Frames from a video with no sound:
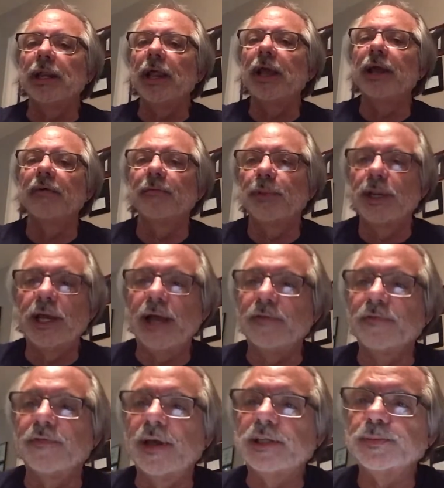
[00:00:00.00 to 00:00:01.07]
Hey, everybody out in
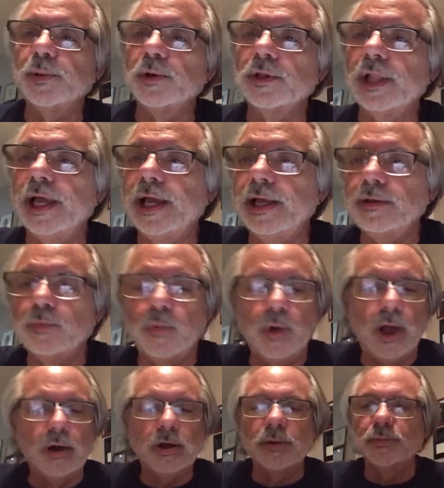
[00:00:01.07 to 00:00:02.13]
Facebook land.
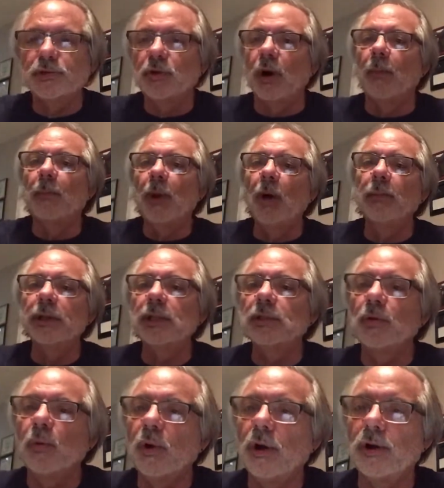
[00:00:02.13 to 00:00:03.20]
Welcome to A Moment in
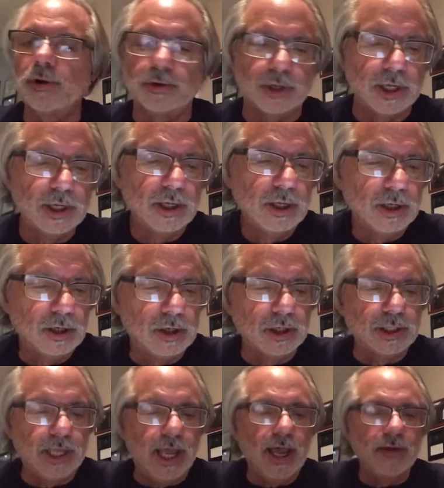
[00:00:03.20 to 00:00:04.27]
the Word. Good
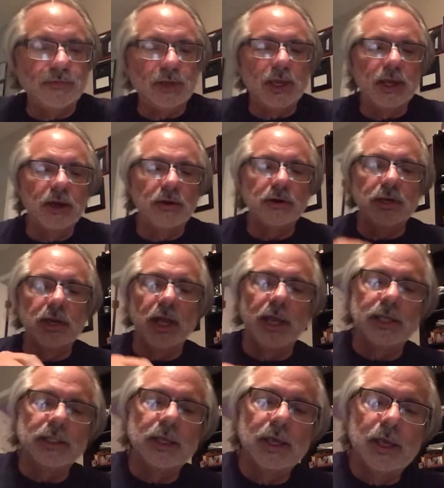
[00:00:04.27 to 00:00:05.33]
to have you here
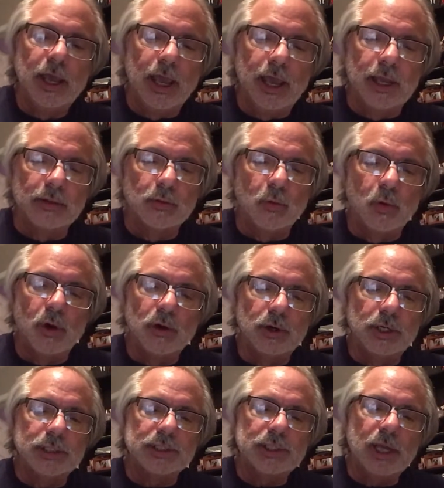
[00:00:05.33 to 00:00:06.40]
tonight. And the Word
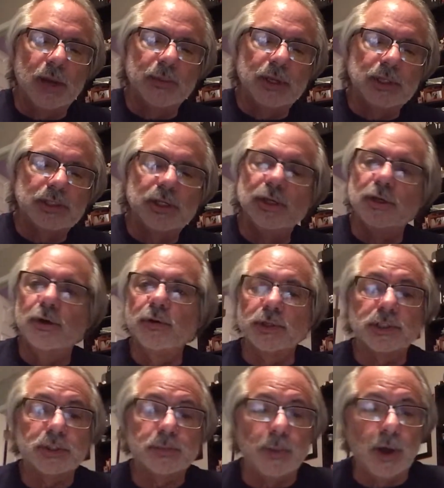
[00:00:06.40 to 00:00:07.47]
is coming to you.
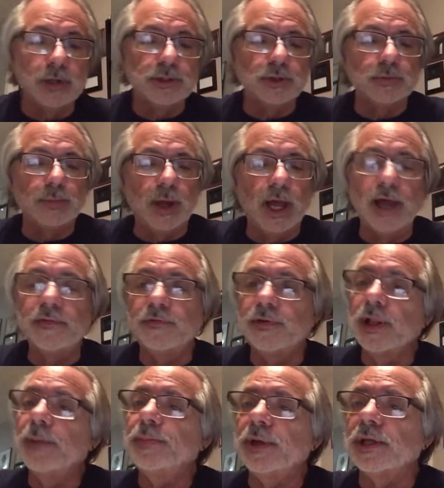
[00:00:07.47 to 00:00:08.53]
It's sponsored by
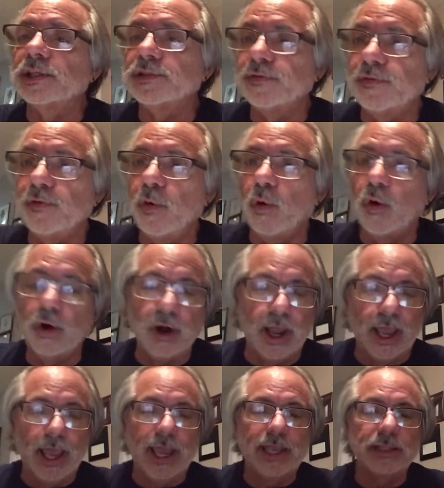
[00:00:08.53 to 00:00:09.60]
Philippians 4,
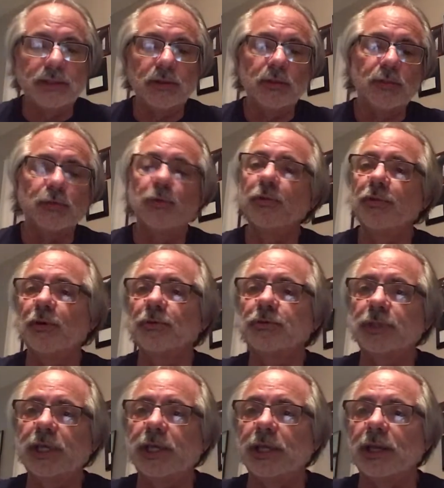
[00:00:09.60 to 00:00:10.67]
8 through
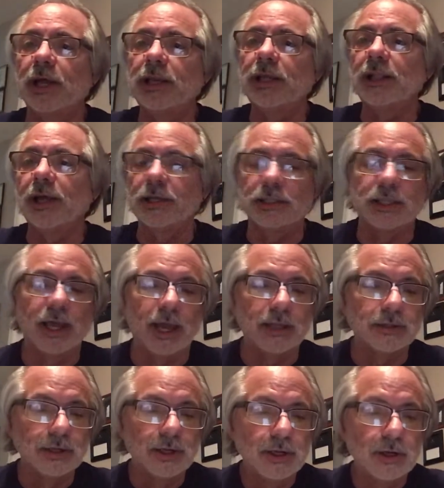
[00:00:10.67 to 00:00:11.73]
13. How do you like that?
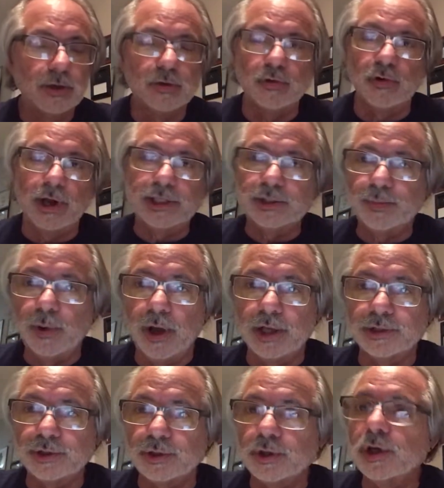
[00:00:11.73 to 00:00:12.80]
Great
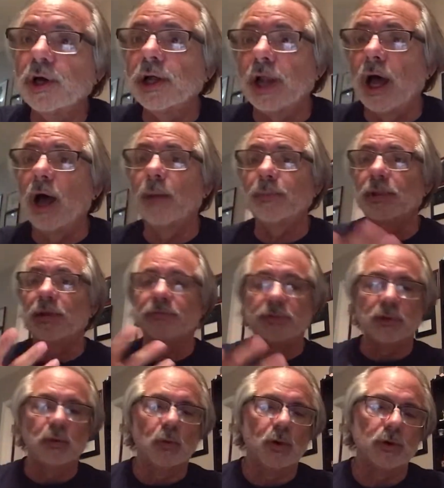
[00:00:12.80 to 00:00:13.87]
sponsor. Good
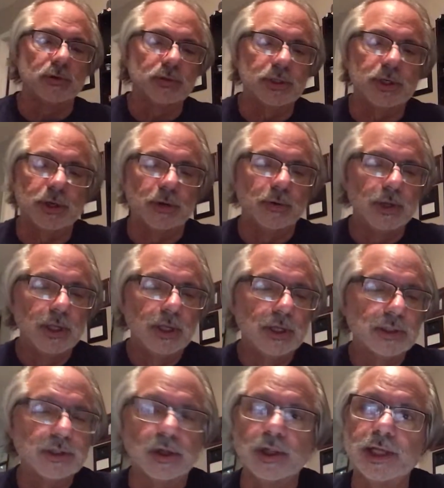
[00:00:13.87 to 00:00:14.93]
uplifting Word, too.
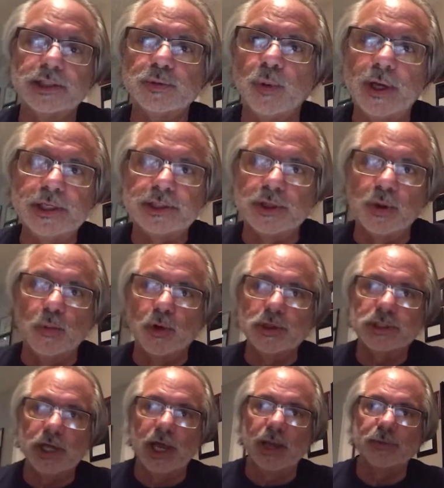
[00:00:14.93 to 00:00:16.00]
So let's waste no more
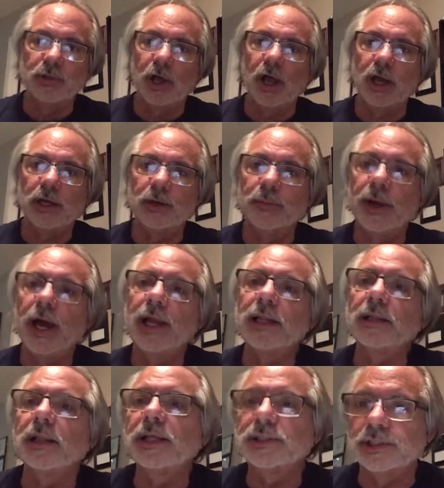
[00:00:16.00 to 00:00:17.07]
time talking about
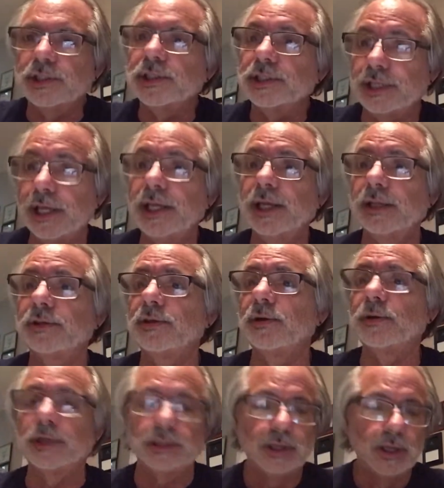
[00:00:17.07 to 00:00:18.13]
it. Let's just get into
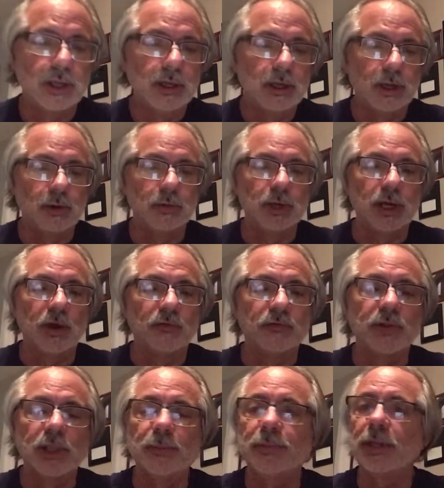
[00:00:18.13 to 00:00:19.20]
it. Here we go.
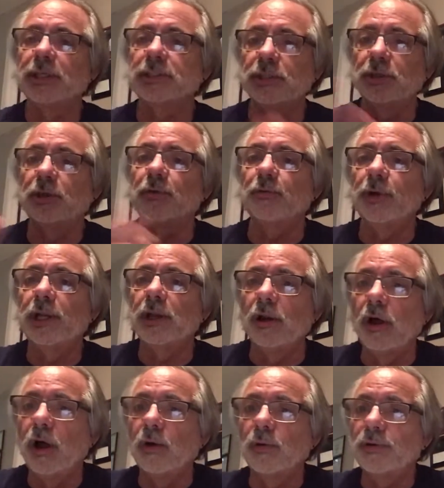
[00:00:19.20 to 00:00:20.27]
Philippians. And you can read
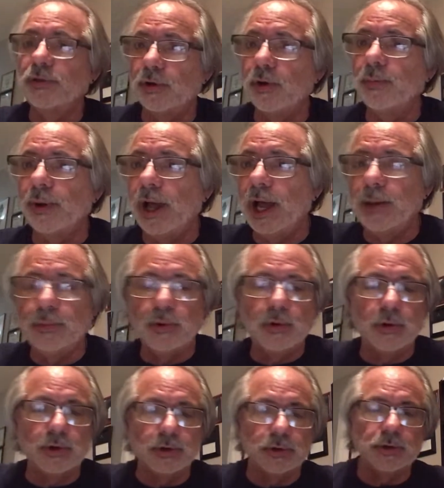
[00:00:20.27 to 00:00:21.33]
along with your Bible
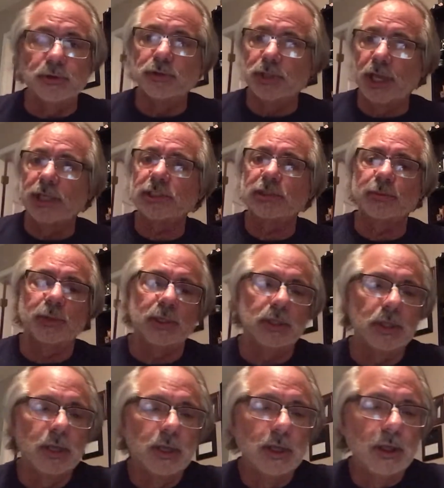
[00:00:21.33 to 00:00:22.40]
or your New Testament.
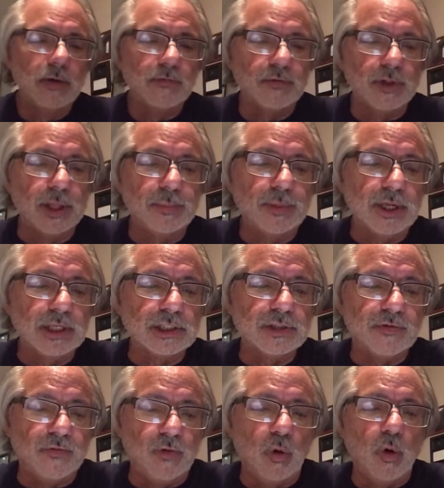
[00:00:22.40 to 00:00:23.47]
Philippians
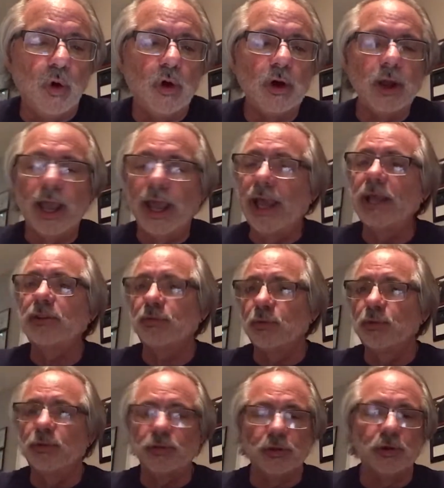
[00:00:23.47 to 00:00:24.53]
4, 8
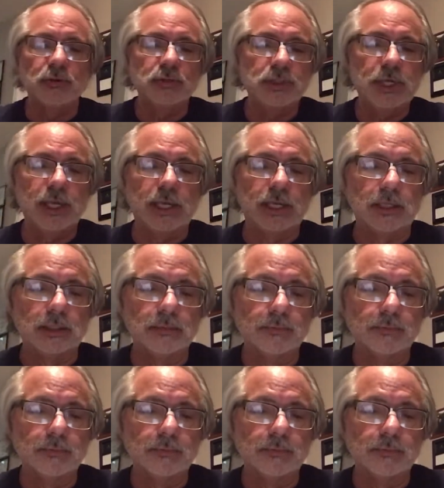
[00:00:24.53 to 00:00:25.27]
through 13.